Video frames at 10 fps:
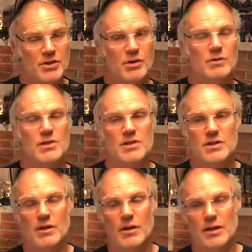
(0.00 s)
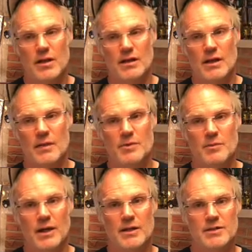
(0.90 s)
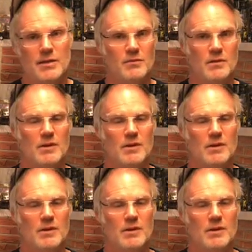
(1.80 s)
who is uh, kidnapped by some